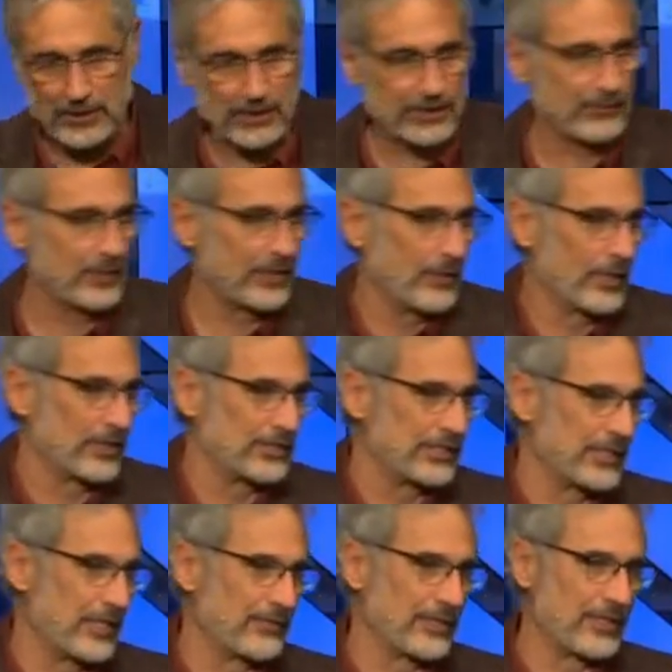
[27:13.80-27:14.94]
She doesn't know what to do with
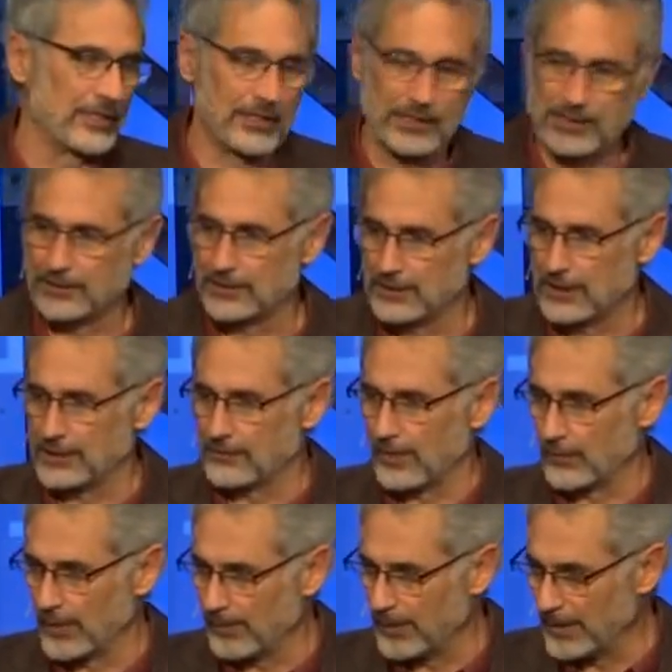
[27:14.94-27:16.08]
herself and all this. And she says,
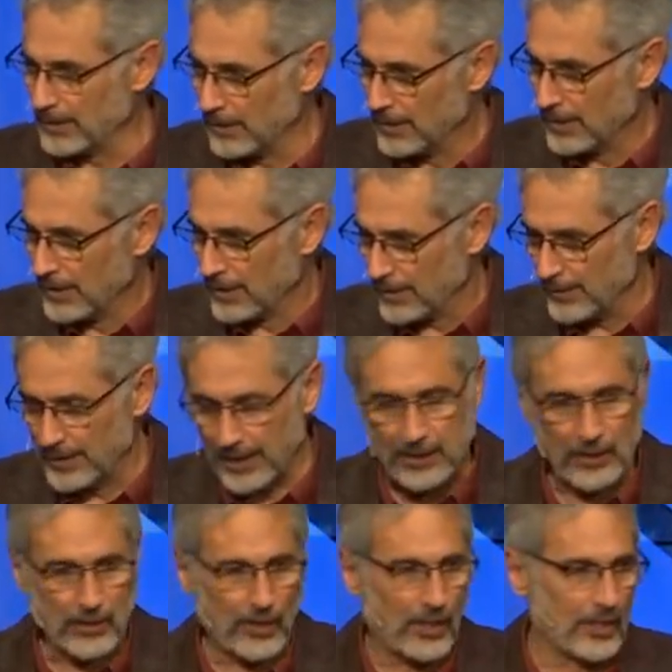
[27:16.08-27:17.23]
fine, well, let me, let me take
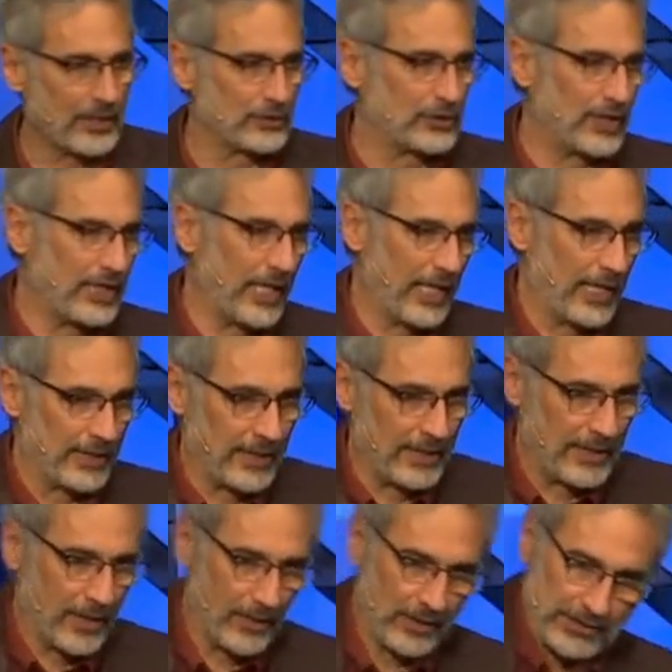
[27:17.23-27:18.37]
the dog. And she had,
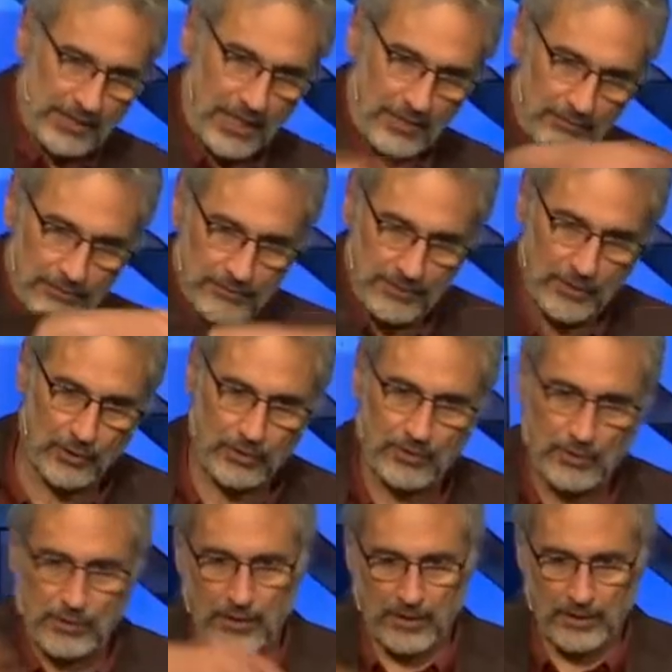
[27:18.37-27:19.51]
you know, this kind of
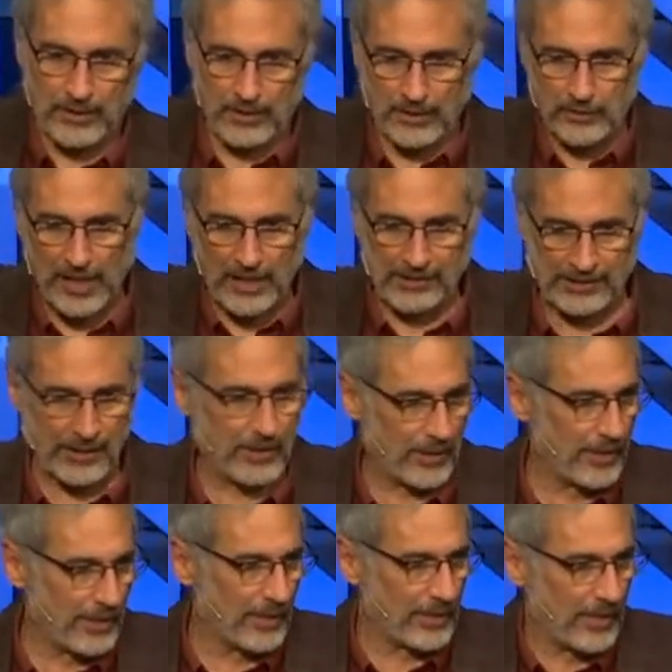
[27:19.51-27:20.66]
grass
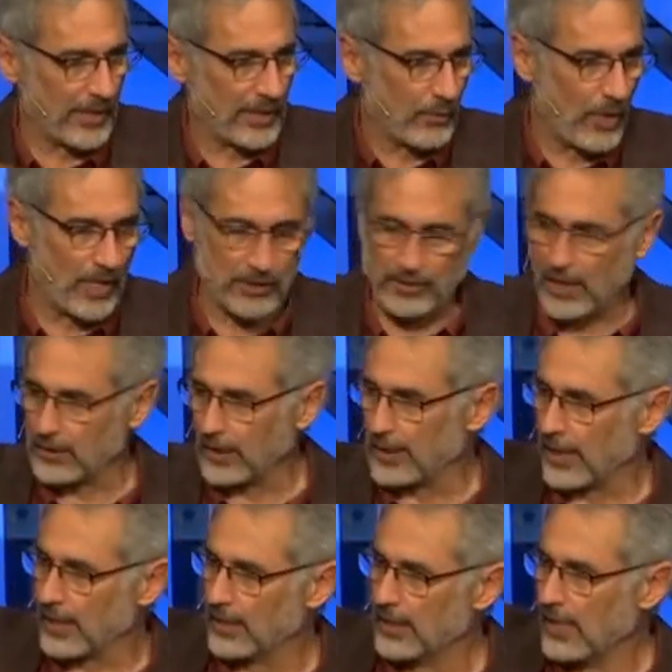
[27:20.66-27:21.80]
area that they could walk around, and
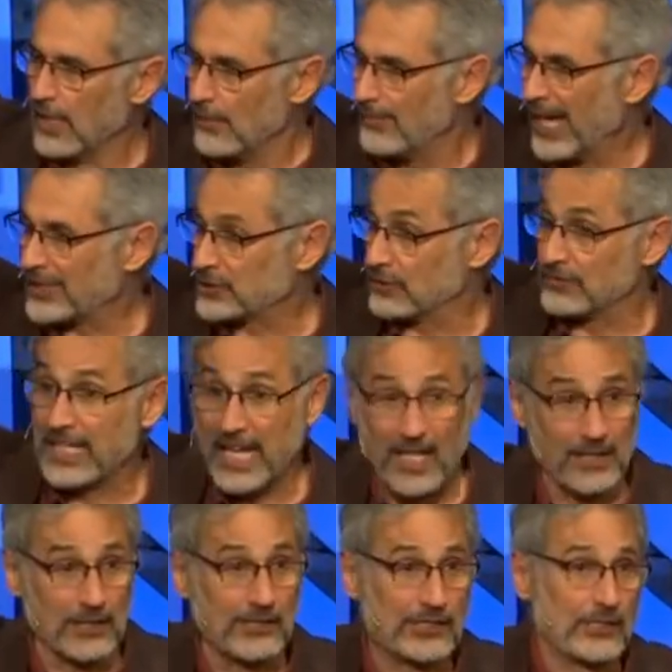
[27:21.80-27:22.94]
then a batch of
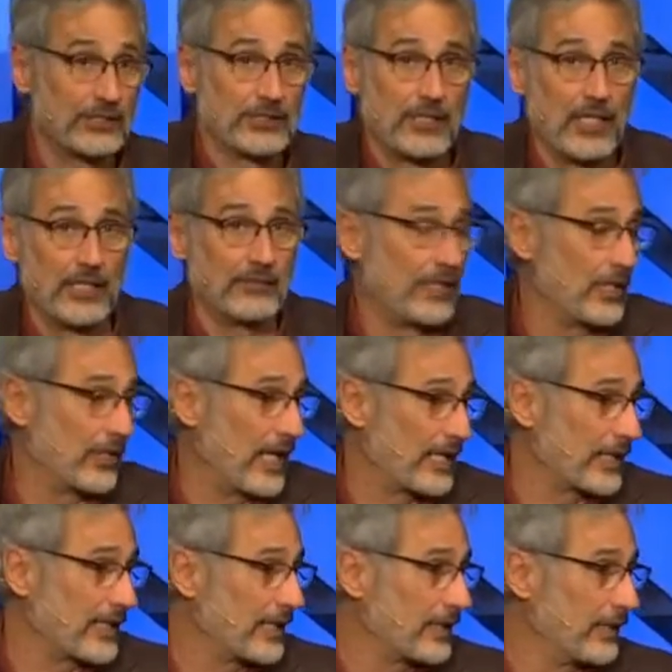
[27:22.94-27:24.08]
kennels, because they you know, had
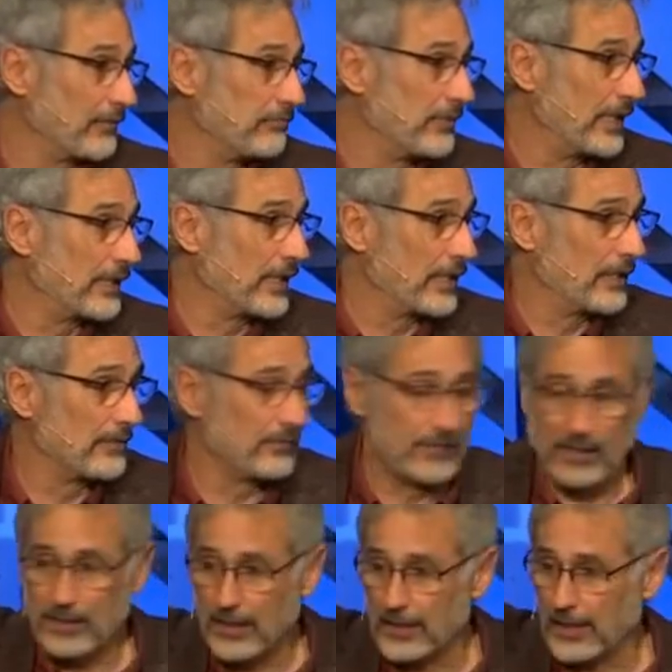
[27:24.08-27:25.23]
a kennel in, the,
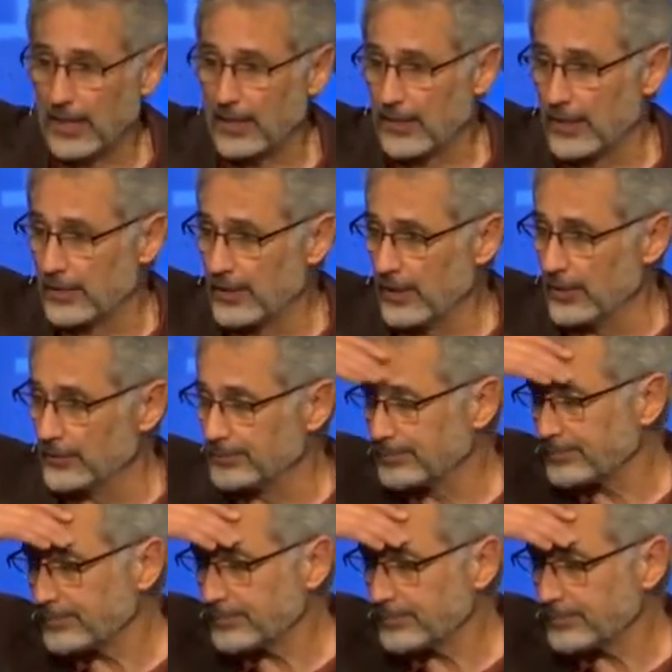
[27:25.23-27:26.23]
in, in that area too.